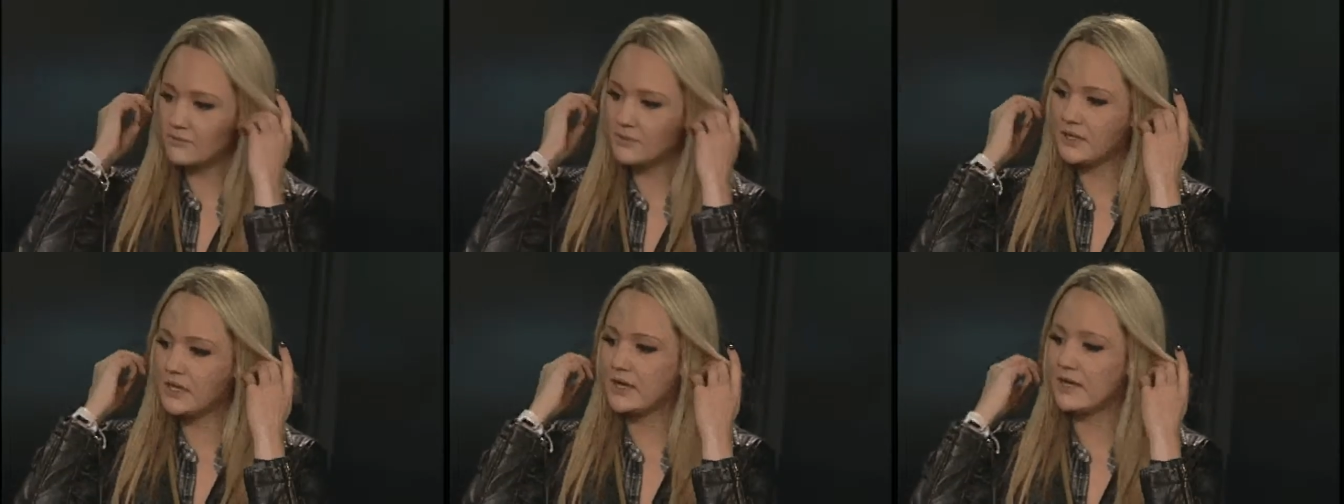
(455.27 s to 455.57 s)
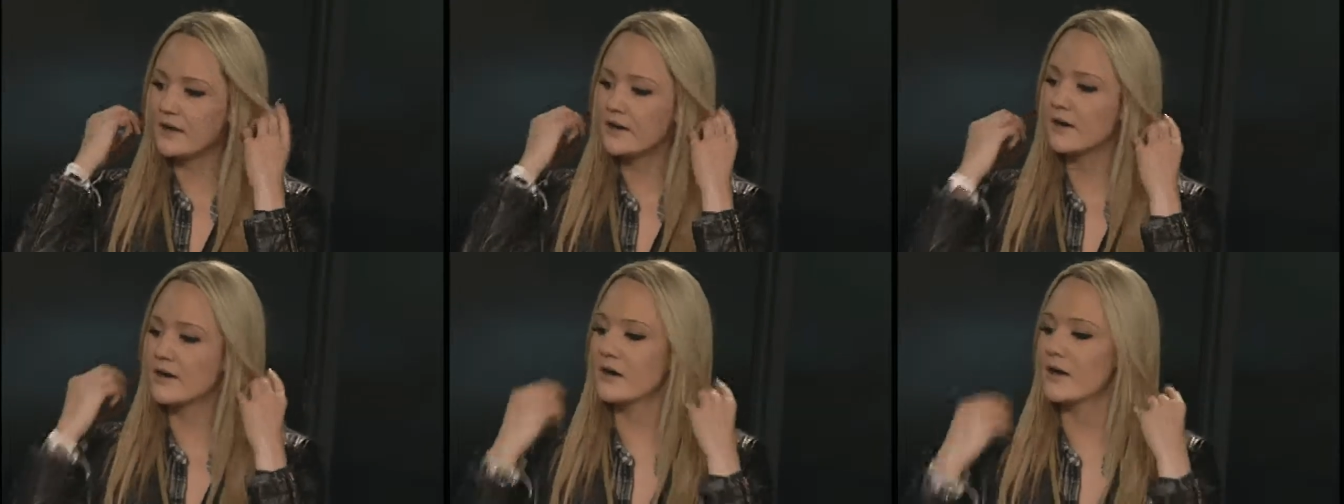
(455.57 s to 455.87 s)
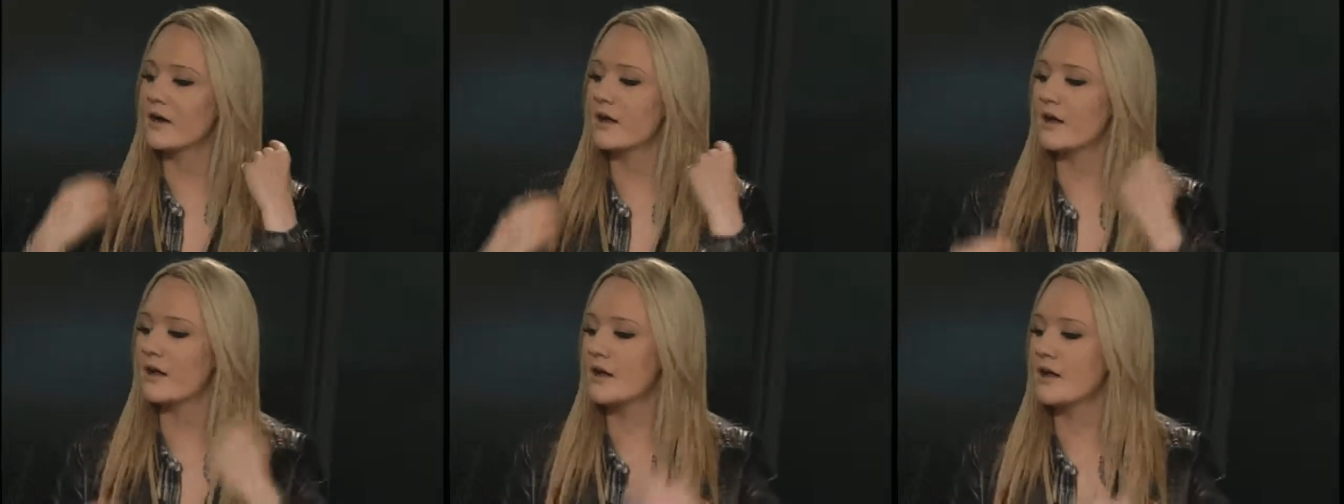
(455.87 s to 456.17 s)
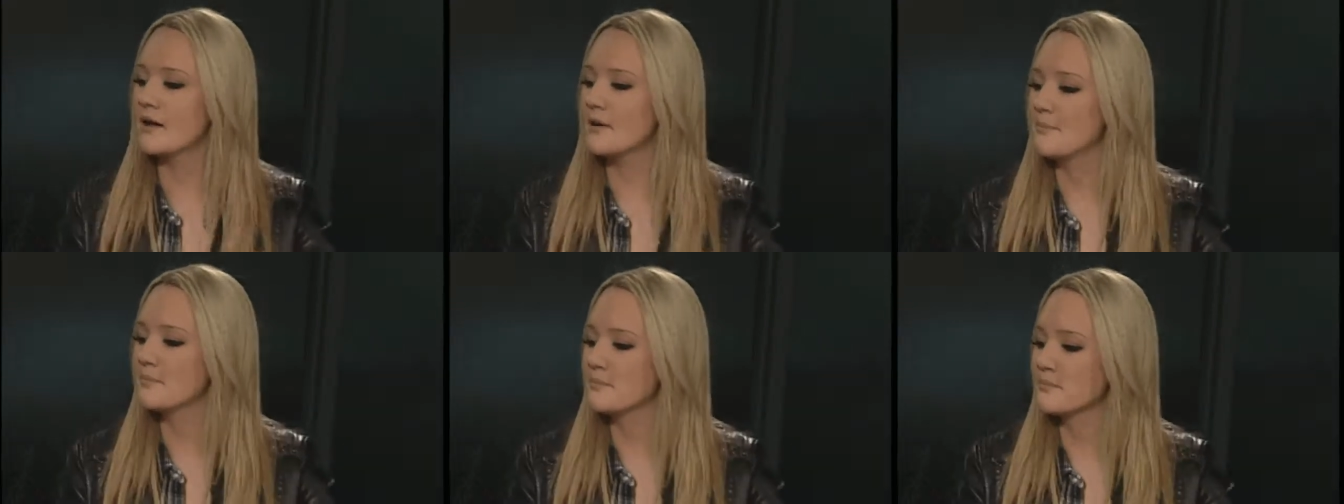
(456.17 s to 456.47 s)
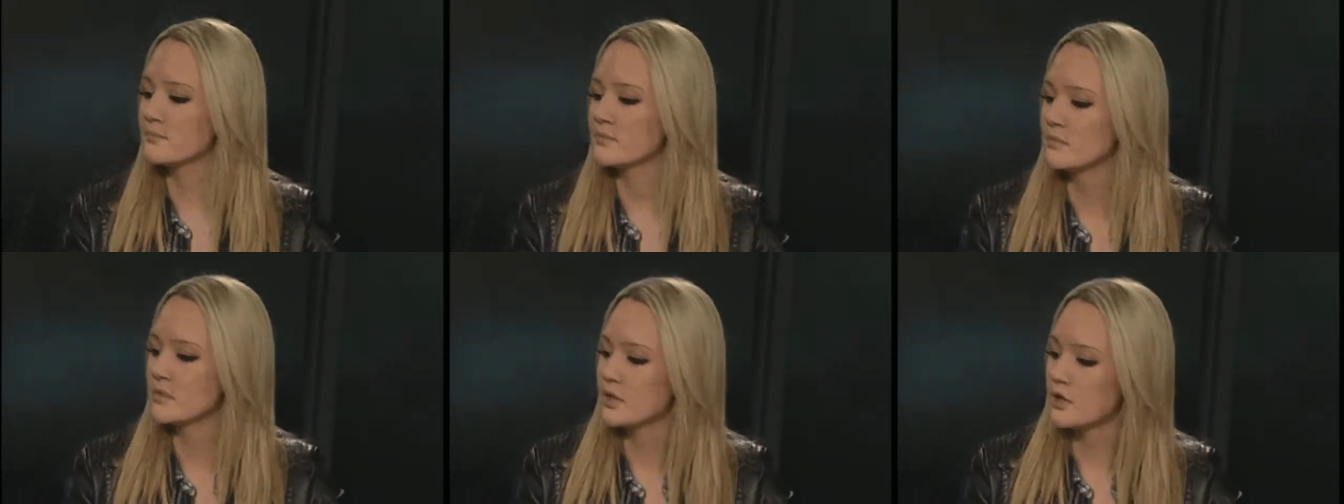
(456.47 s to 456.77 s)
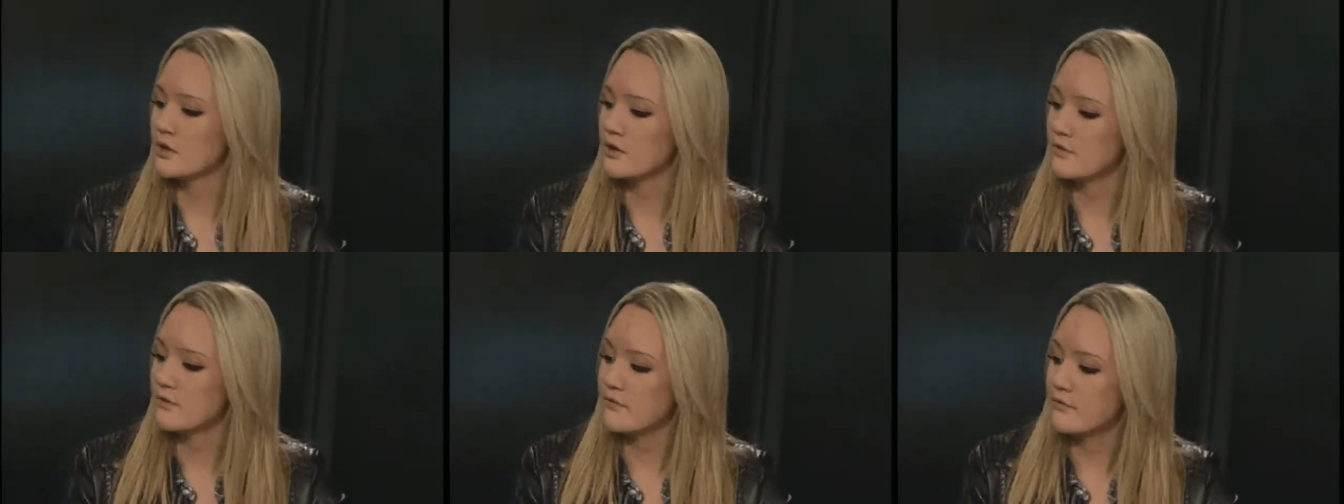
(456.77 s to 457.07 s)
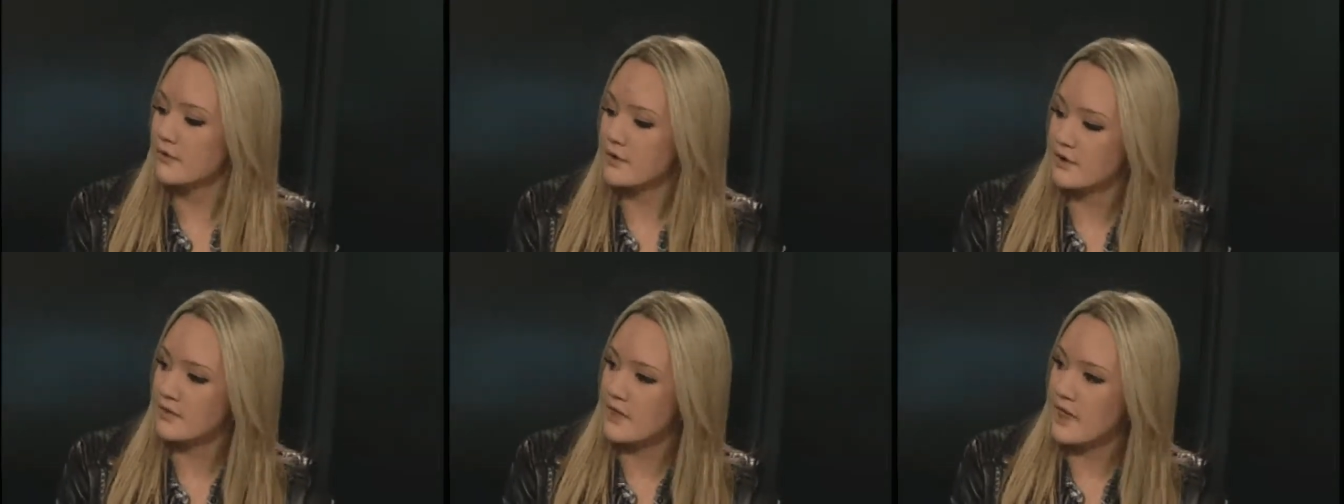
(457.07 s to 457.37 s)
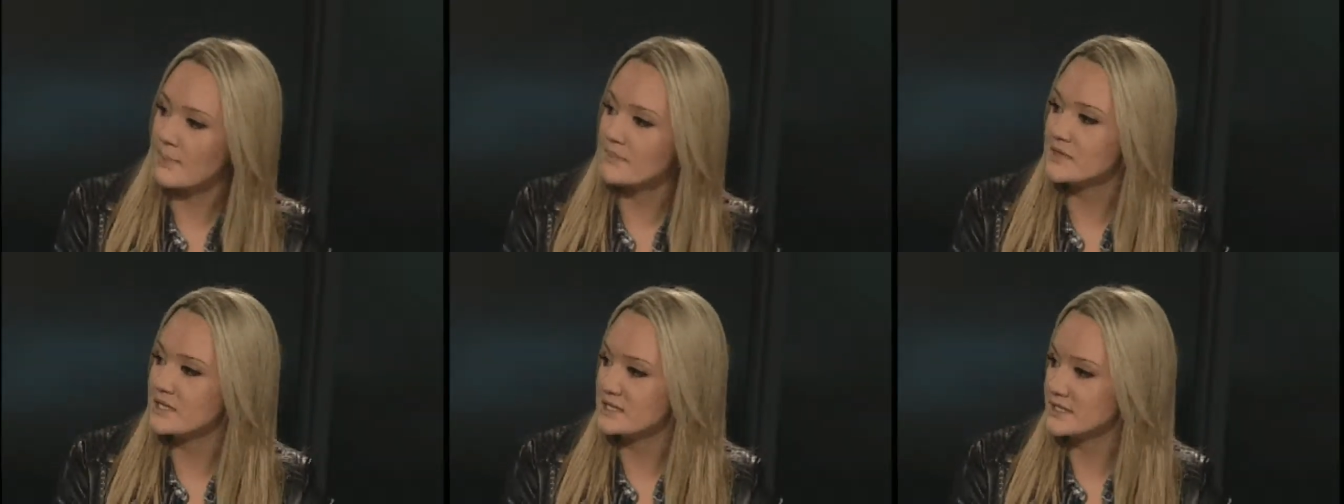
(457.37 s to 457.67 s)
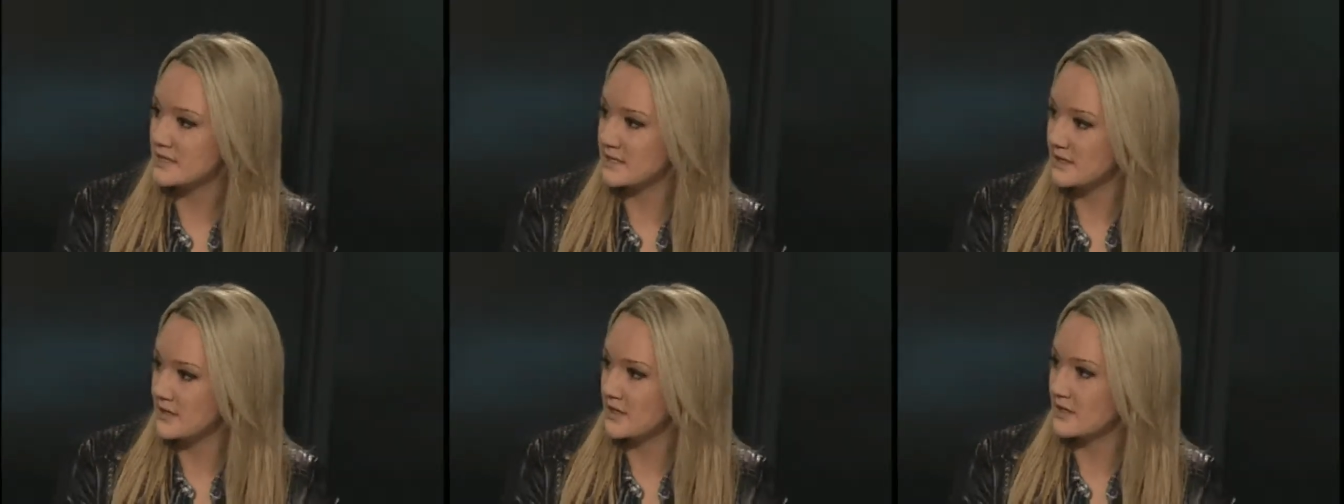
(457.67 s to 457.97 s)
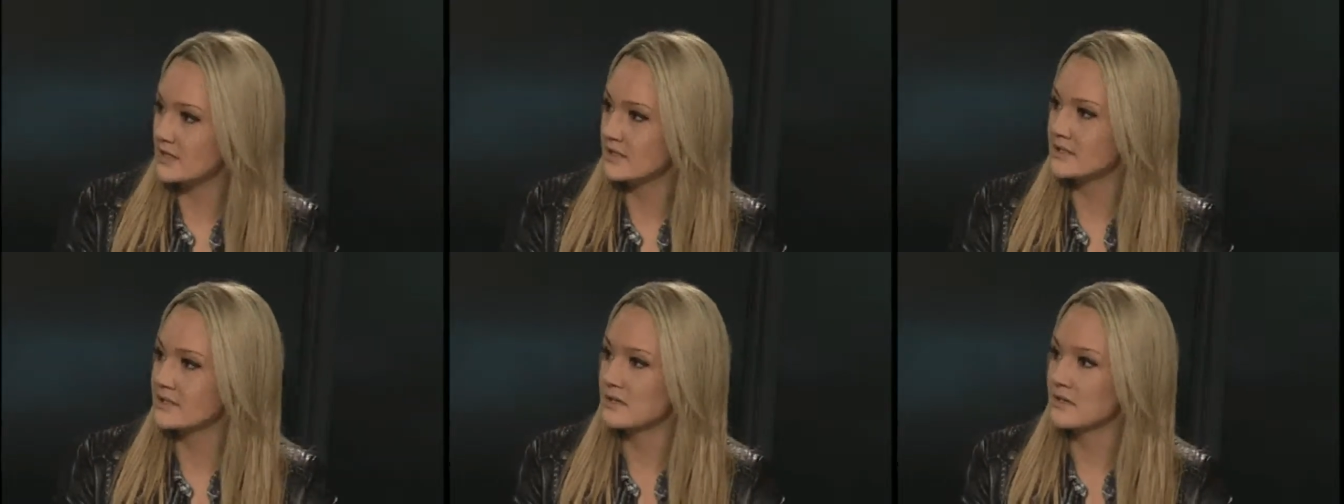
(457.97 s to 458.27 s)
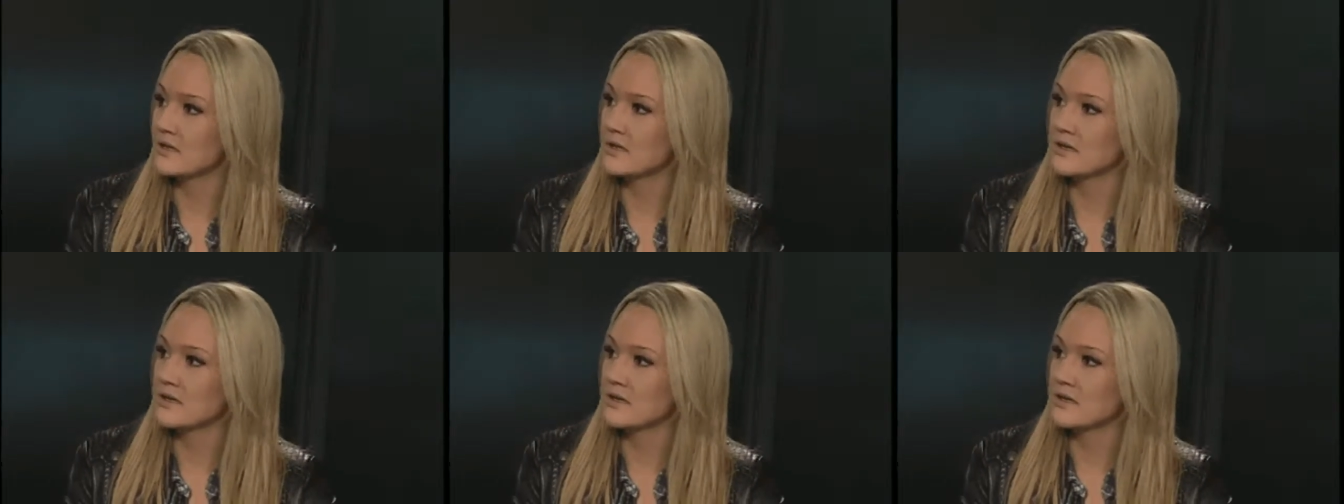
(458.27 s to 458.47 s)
player for them this series?